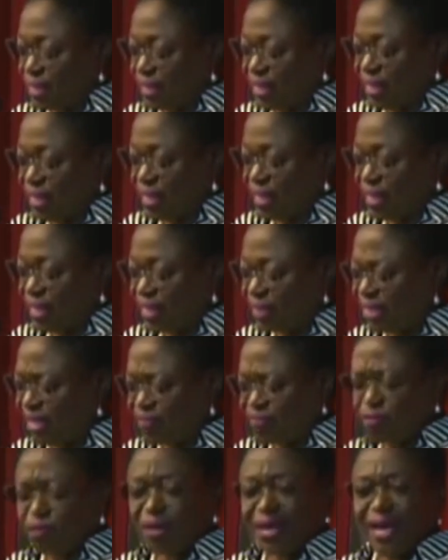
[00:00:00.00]
It
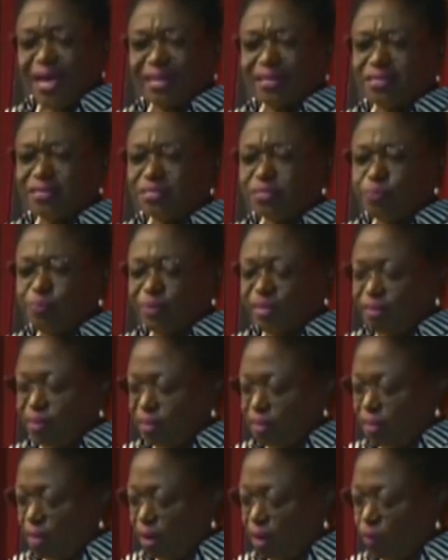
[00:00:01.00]
therefore cannot be
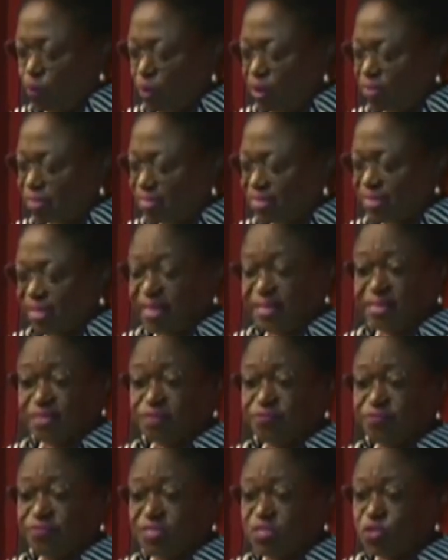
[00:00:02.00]
a one size
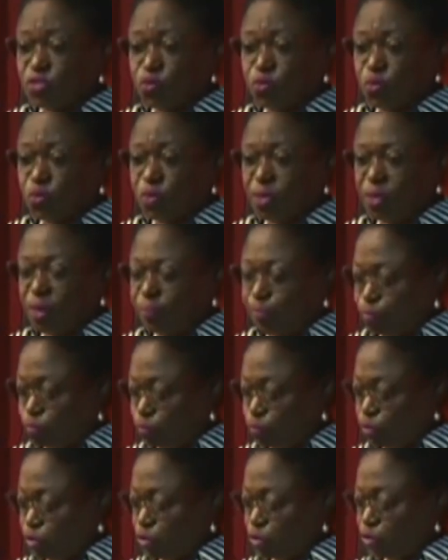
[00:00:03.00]
fits all
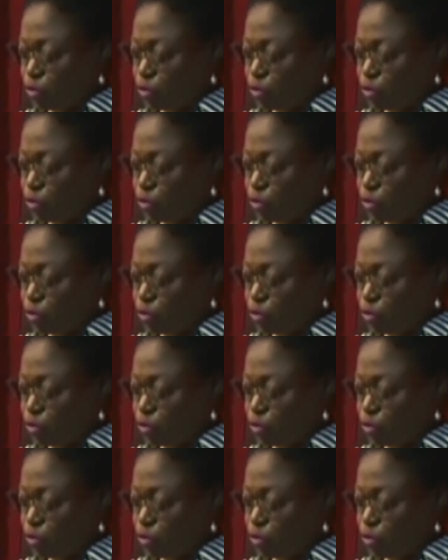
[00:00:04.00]
approach.